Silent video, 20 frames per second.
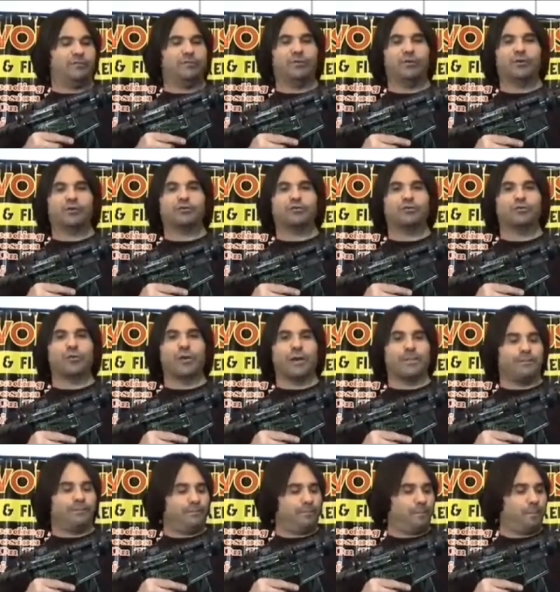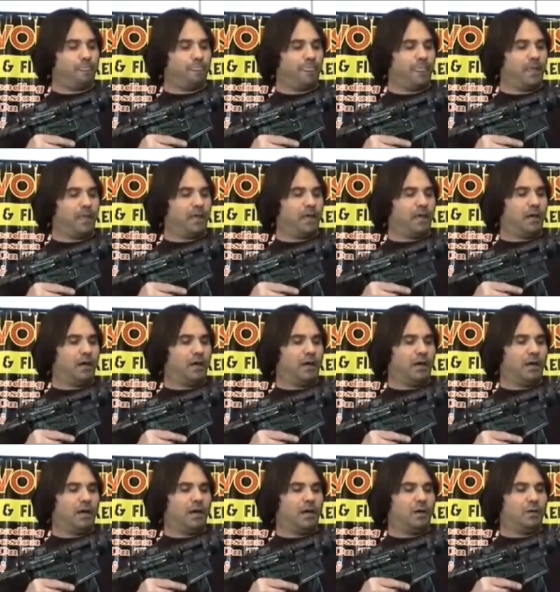vertical grip
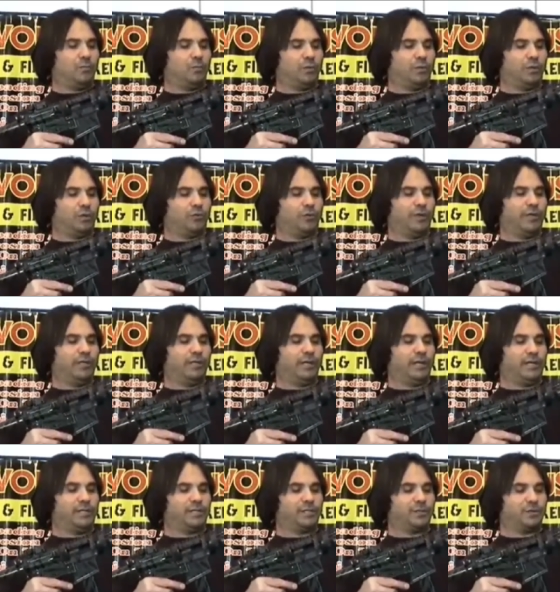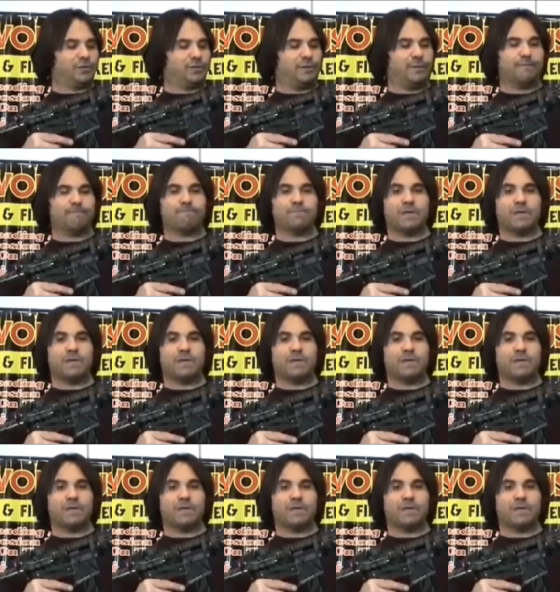with a green laser.